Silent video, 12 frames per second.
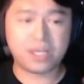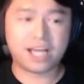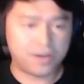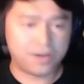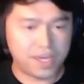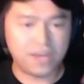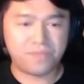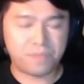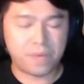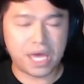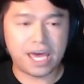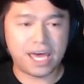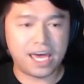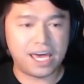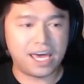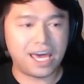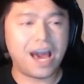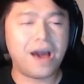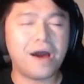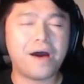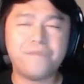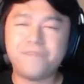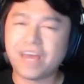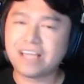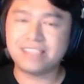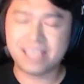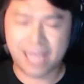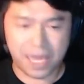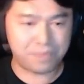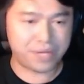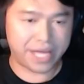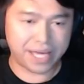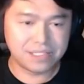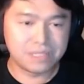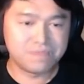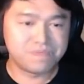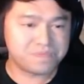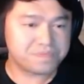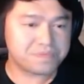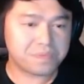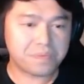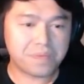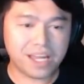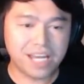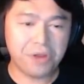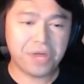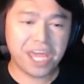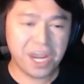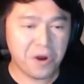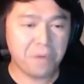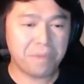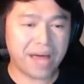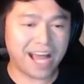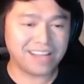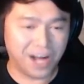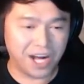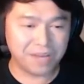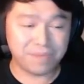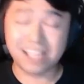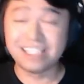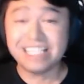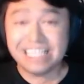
it kind of in, it, it, uh, affects the gameplay. Now, the Harrow Pact Augment.